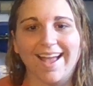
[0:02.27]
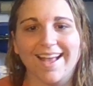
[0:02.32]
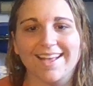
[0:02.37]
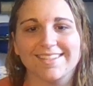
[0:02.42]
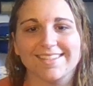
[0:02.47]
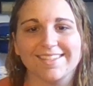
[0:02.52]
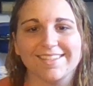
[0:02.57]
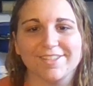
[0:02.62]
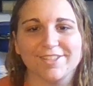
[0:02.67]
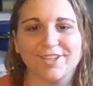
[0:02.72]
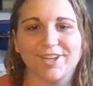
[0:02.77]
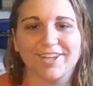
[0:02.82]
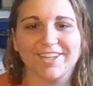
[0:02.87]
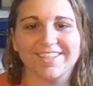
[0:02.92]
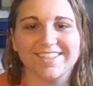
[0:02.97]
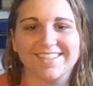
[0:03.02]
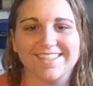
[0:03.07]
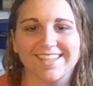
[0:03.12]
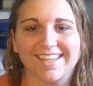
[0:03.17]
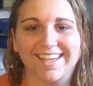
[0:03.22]
guys, it's
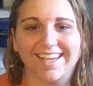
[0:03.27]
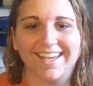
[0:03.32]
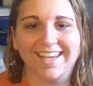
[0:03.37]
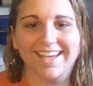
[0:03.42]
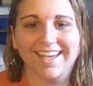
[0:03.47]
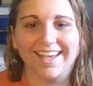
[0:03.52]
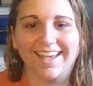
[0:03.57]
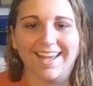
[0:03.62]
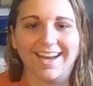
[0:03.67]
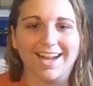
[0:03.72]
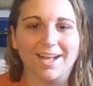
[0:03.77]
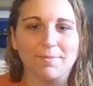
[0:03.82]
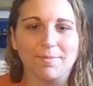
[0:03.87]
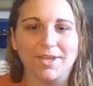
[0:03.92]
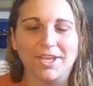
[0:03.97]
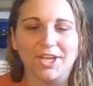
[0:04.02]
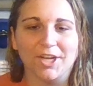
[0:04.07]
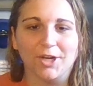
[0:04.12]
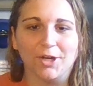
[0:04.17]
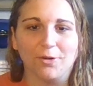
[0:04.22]
Starting to Geek, and I'm
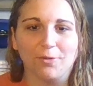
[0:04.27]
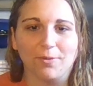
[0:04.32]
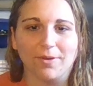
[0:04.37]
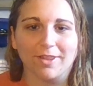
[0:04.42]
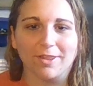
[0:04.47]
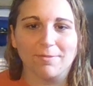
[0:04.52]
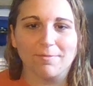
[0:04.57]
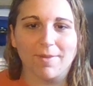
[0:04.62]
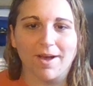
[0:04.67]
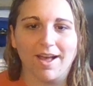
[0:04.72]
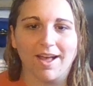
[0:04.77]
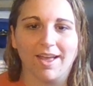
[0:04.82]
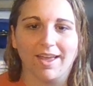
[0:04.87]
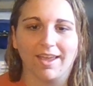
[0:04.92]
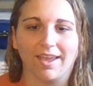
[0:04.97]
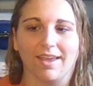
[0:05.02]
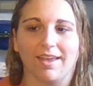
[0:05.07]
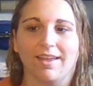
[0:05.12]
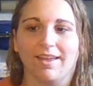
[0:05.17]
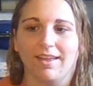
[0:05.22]
here with
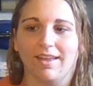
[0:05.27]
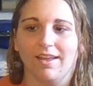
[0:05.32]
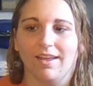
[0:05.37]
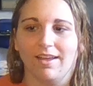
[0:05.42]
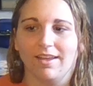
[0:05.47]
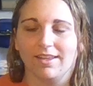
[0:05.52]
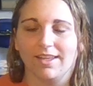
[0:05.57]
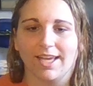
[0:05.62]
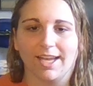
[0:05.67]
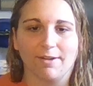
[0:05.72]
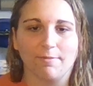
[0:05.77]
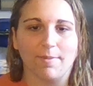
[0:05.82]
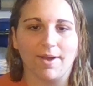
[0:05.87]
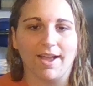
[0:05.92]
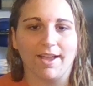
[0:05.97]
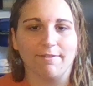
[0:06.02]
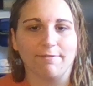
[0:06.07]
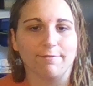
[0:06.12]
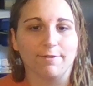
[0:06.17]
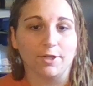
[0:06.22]
my
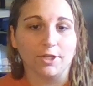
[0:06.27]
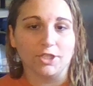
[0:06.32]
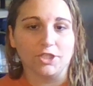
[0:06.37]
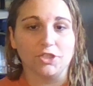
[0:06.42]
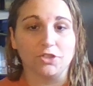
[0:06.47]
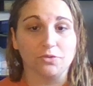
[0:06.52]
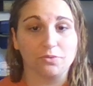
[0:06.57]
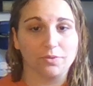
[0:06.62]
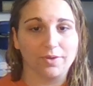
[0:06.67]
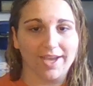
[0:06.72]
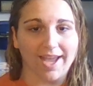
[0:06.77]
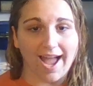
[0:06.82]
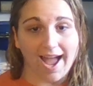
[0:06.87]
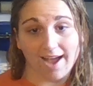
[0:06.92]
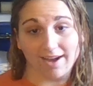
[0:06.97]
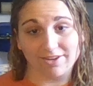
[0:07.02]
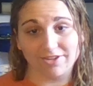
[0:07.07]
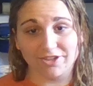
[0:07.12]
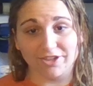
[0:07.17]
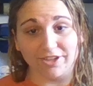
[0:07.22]
first
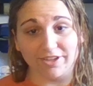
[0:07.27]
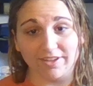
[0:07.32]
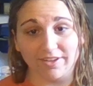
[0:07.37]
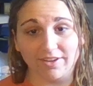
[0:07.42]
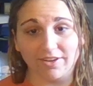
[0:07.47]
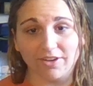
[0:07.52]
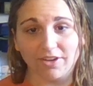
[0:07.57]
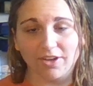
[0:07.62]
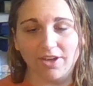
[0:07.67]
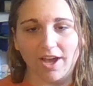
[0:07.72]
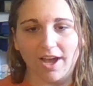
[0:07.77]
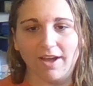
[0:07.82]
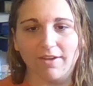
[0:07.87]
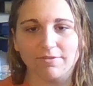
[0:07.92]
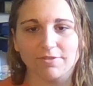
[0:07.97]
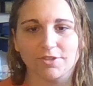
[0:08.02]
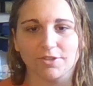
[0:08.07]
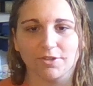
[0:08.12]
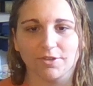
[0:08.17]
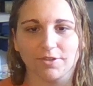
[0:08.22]
reaction
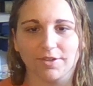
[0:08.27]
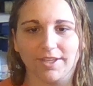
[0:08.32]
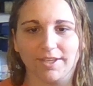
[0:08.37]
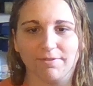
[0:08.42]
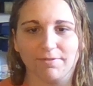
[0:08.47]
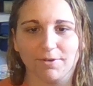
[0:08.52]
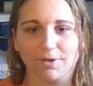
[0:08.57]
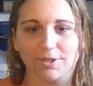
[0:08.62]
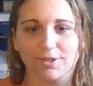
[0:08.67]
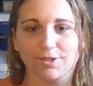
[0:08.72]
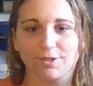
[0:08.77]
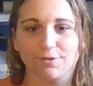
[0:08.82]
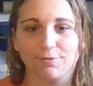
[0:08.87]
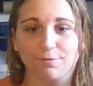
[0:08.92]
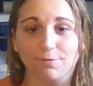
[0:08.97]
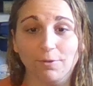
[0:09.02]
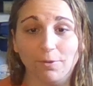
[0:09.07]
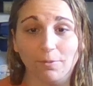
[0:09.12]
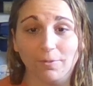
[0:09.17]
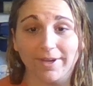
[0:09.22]
after the first
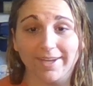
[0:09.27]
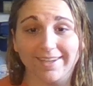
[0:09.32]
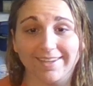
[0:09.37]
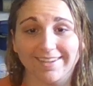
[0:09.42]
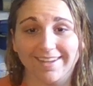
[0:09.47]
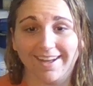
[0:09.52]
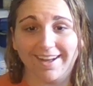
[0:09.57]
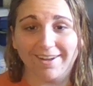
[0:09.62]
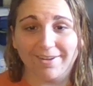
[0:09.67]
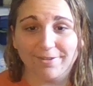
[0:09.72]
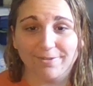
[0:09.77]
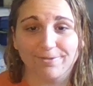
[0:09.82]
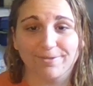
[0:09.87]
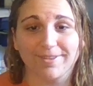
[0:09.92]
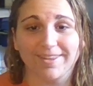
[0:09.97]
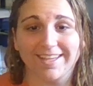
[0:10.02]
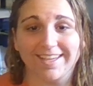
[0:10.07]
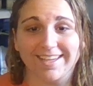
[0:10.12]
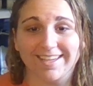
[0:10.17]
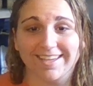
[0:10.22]
full week of
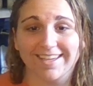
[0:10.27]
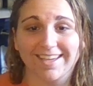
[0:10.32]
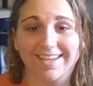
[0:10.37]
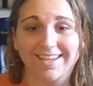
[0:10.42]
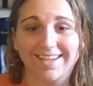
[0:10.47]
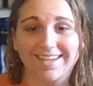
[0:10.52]
the